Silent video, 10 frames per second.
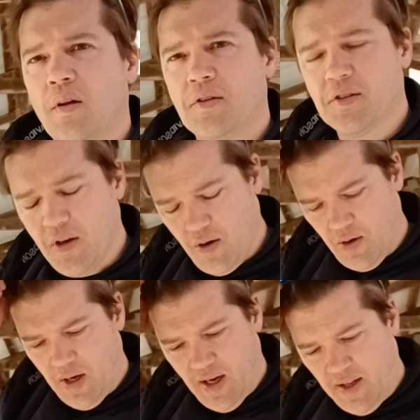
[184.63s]

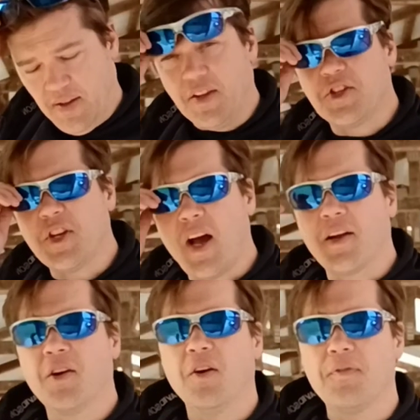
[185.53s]
So the
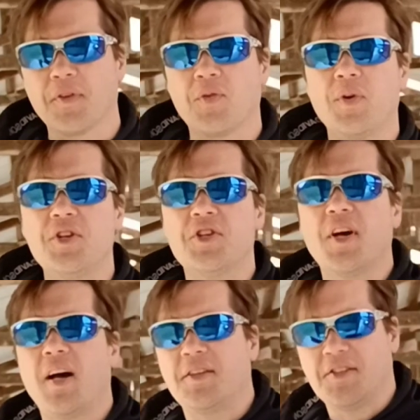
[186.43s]
shot curve for 3
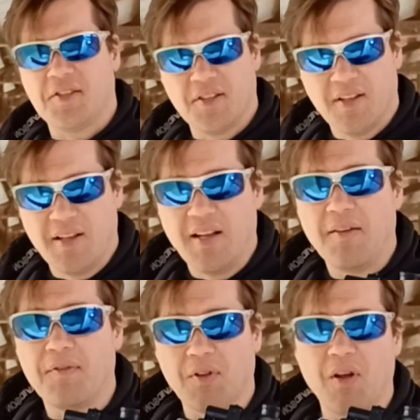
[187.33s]
shots
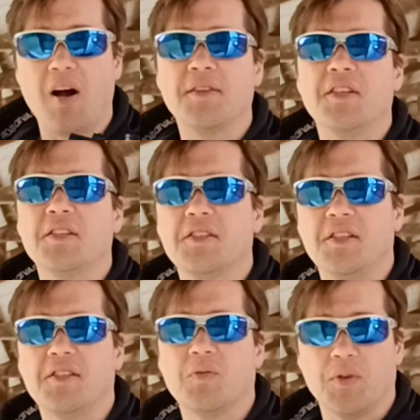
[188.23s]
for long
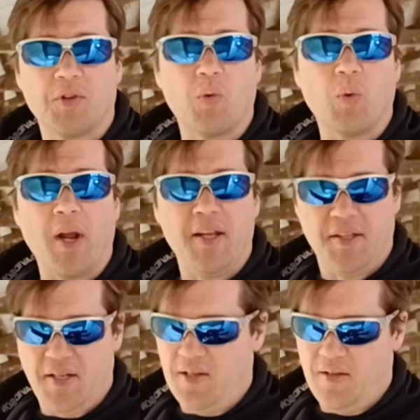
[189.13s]
distance was great.